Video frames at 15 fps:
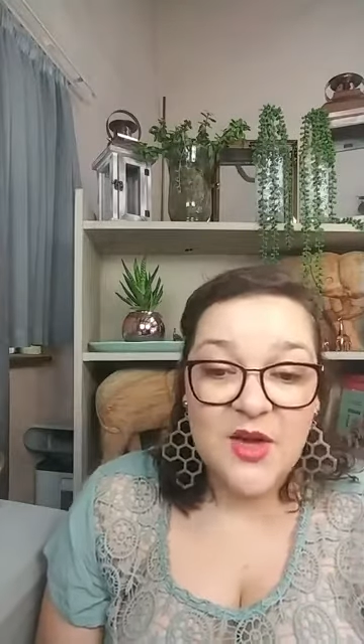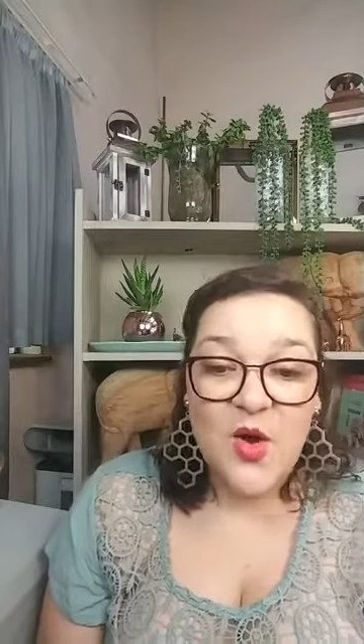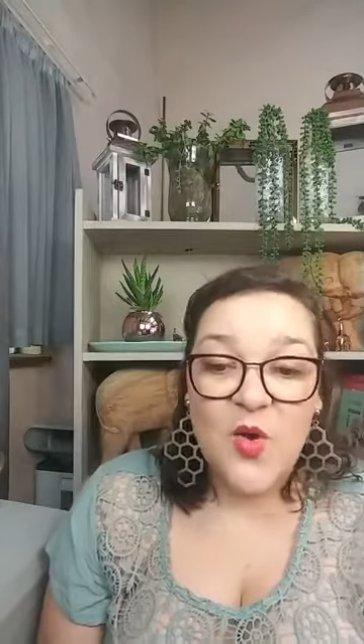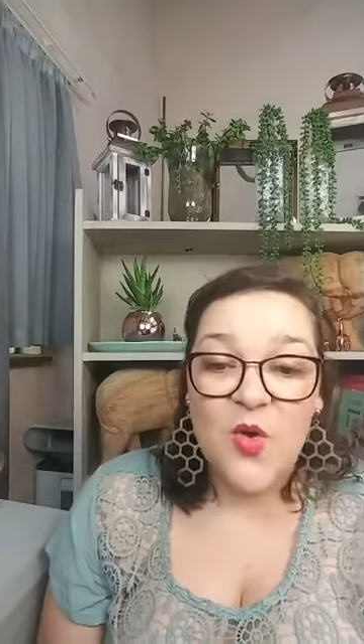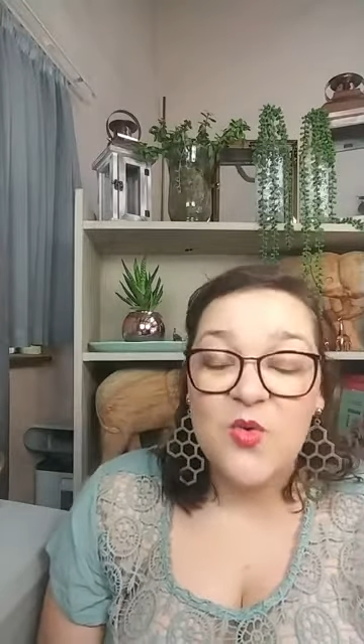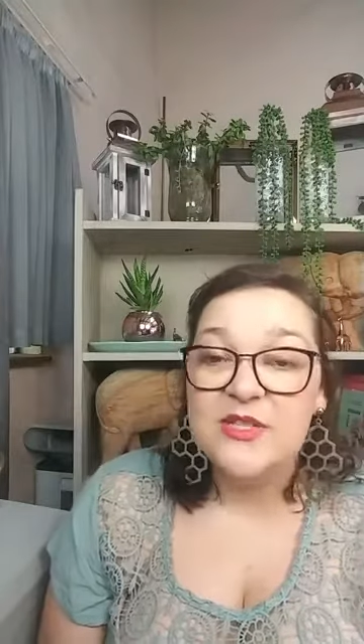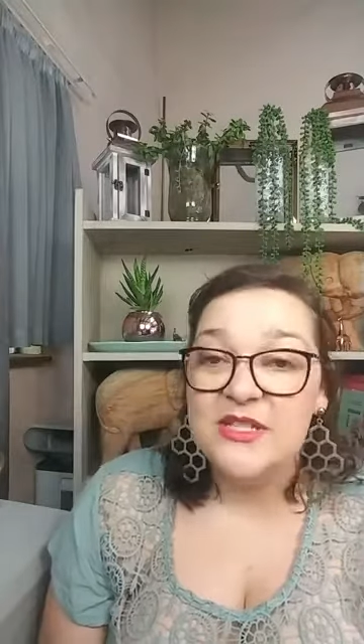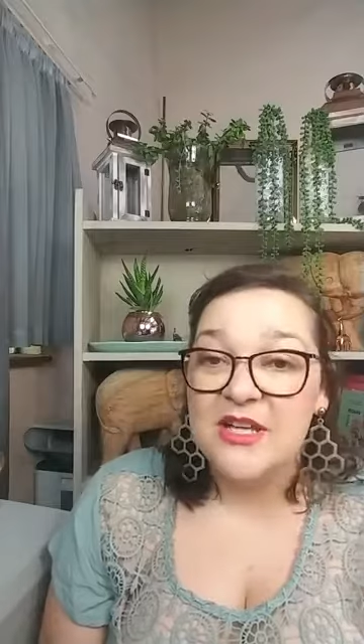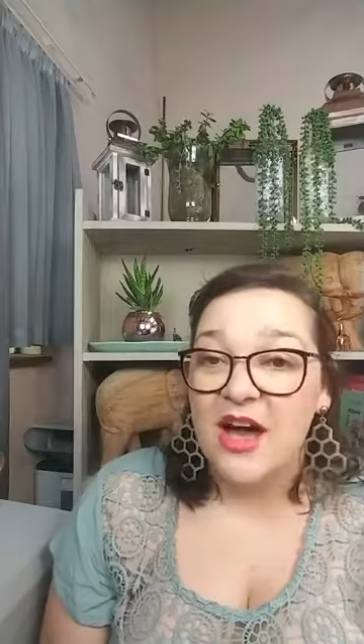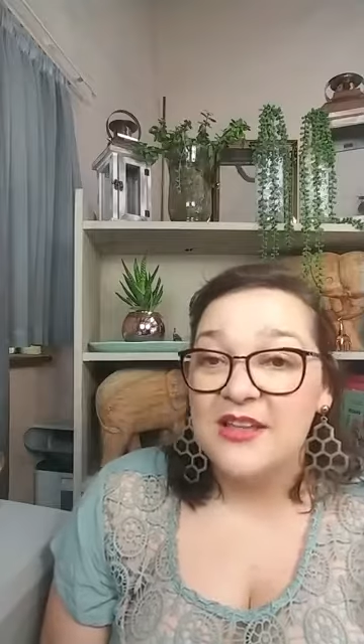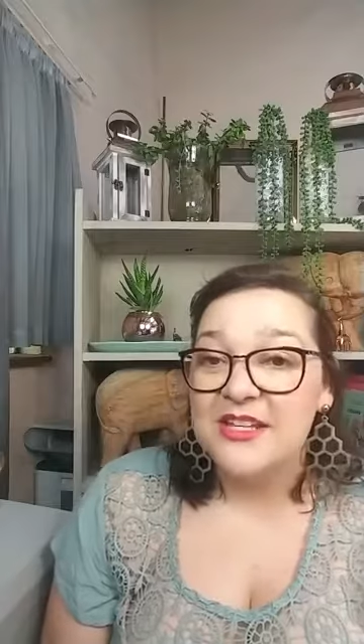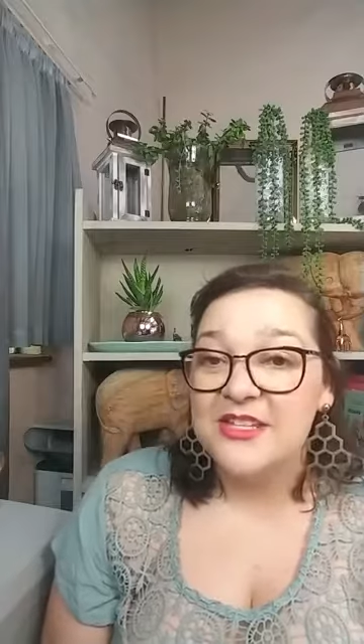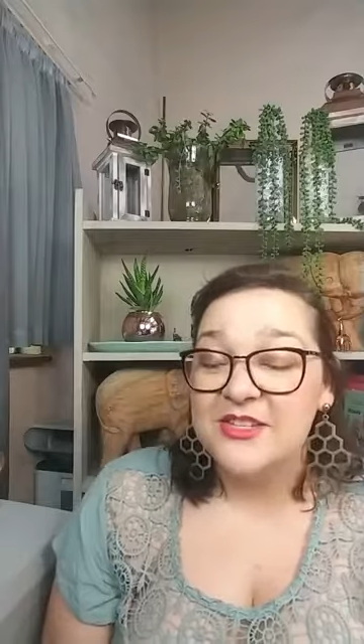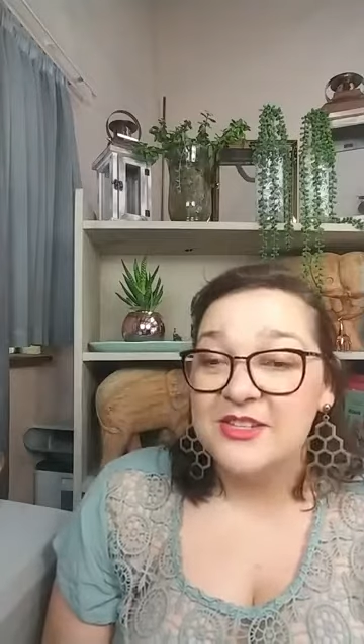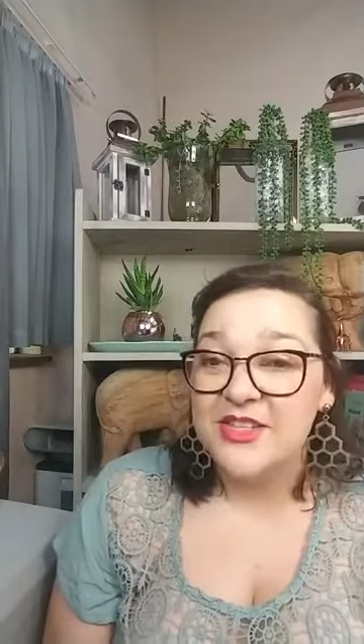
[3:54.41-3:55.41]
or starting
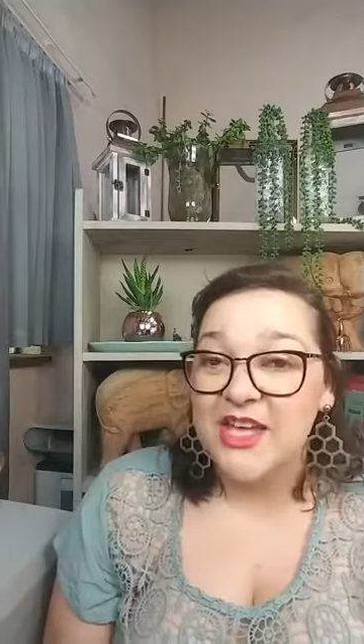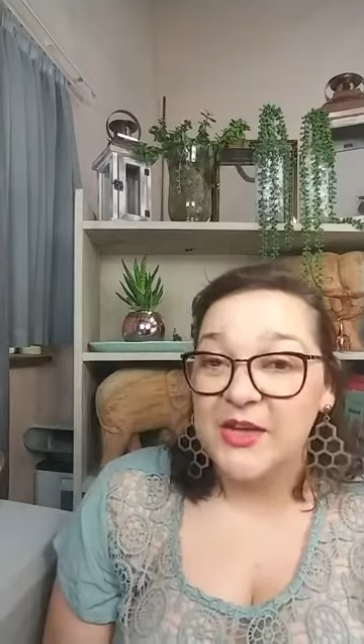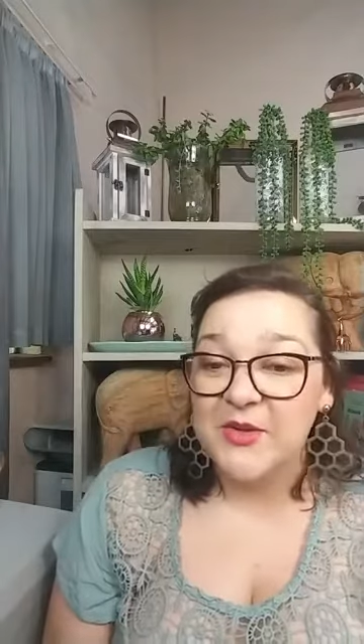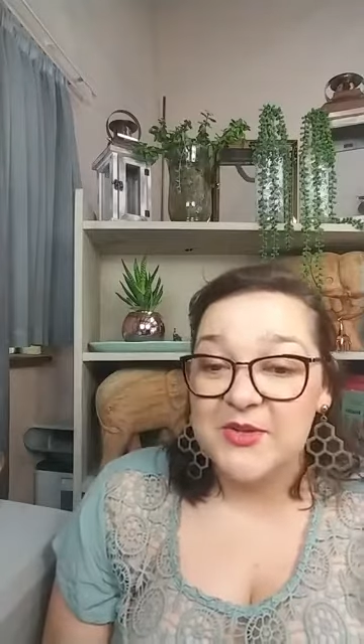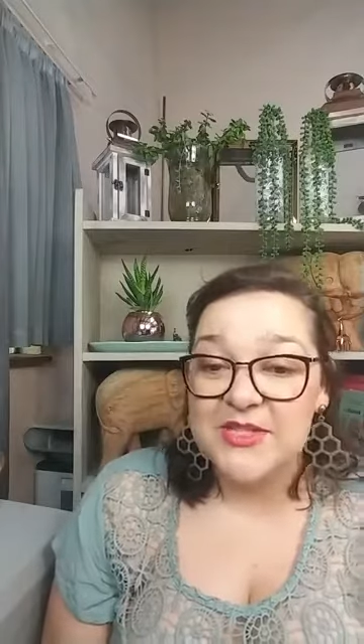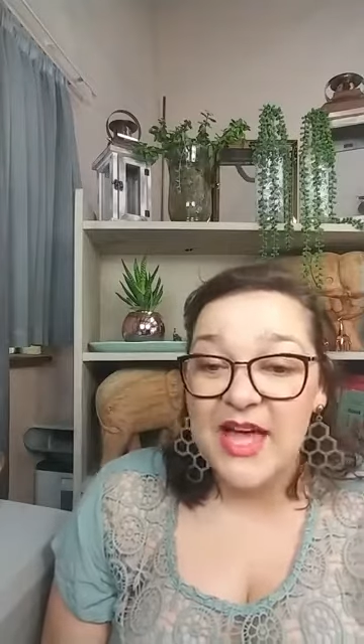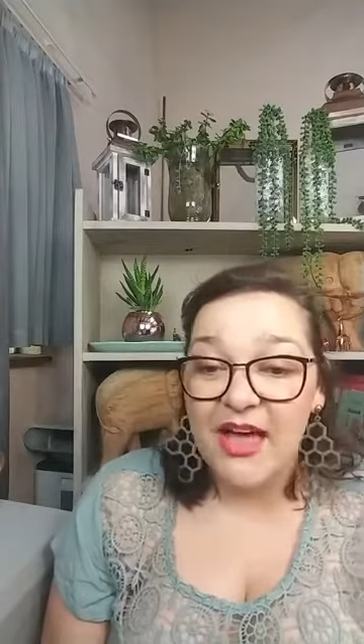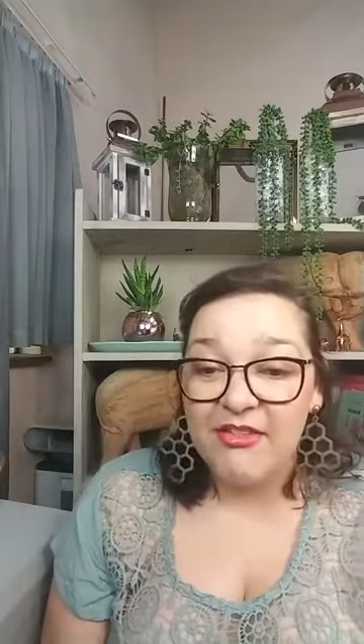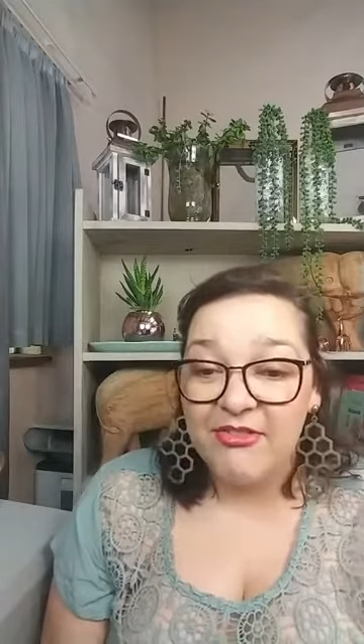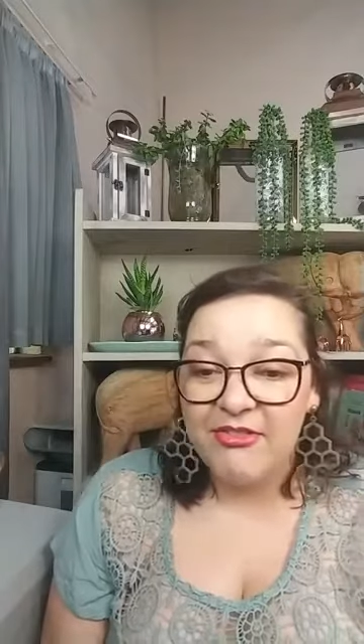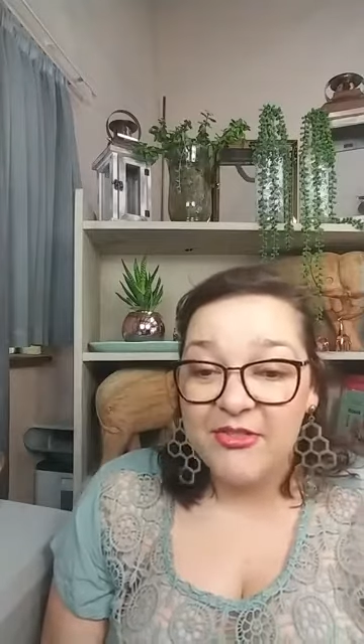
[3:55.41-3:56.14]
to sell yourself.